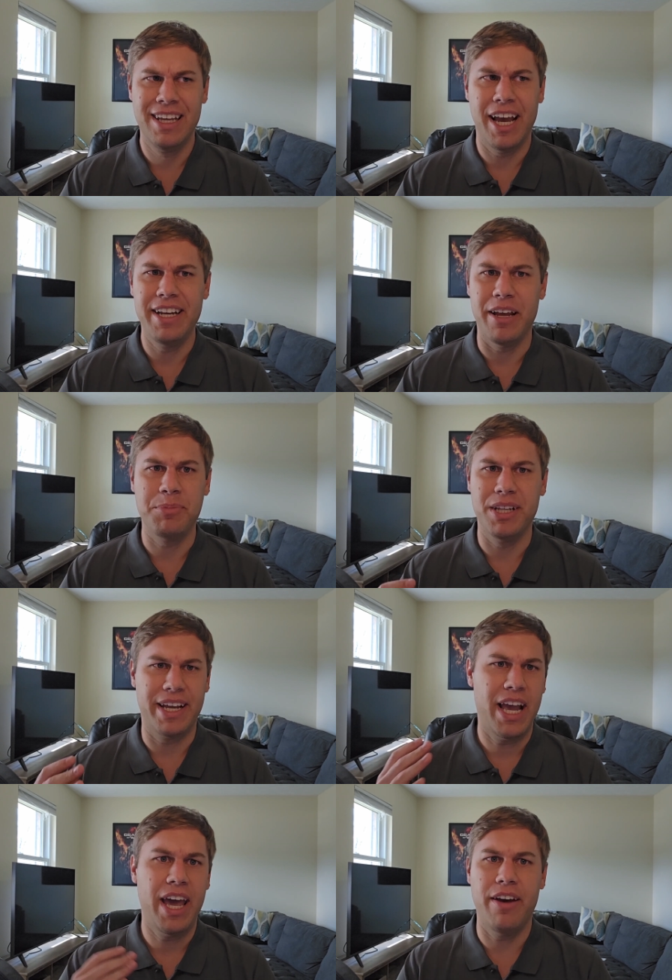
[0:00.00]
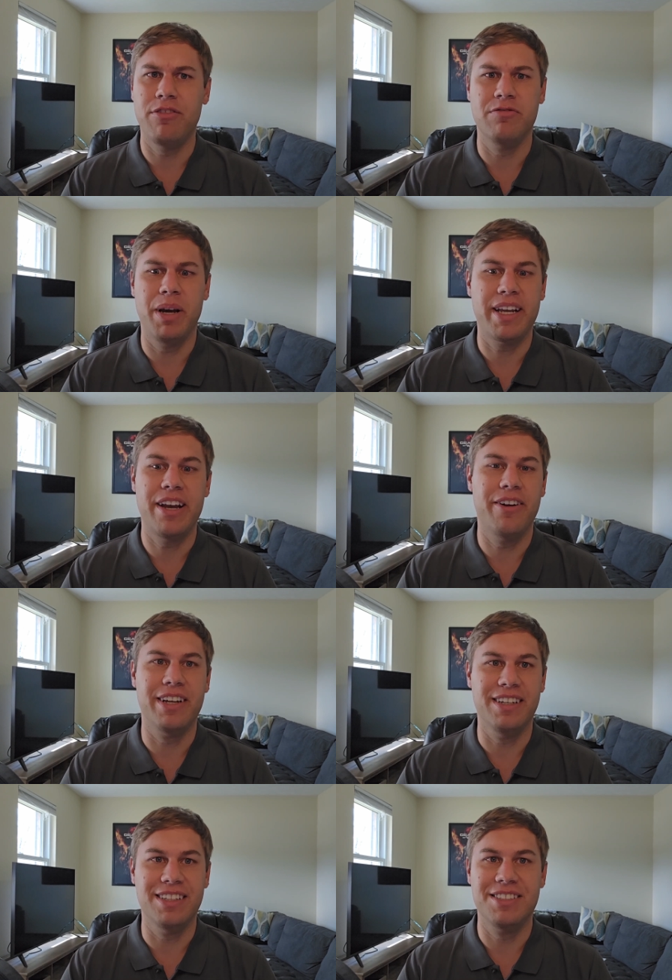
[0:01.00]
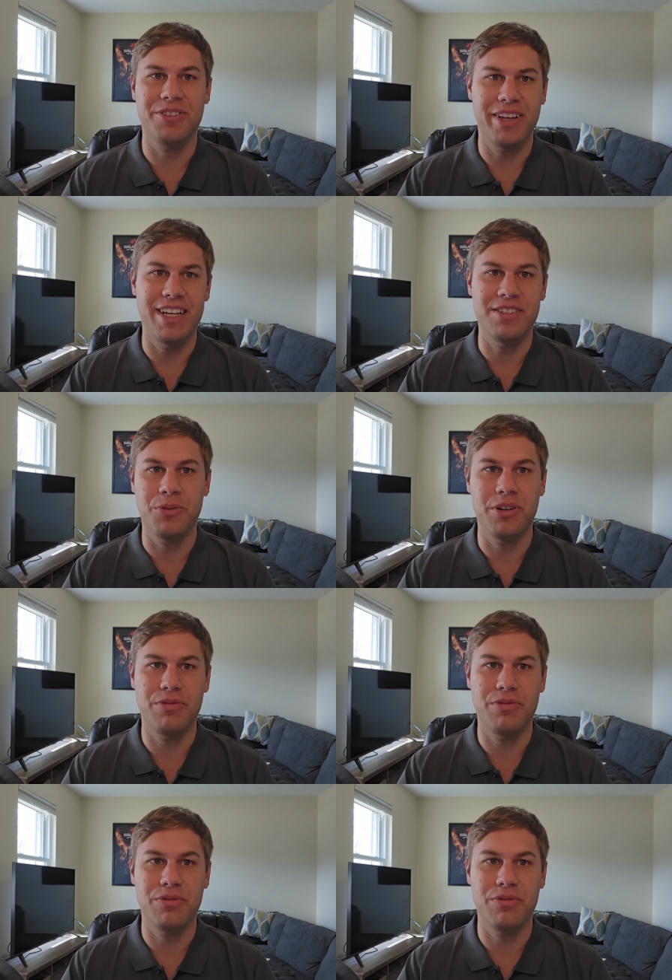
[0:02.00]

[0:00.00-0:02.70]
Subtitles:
I had to empty half of my carry-on suitcase in order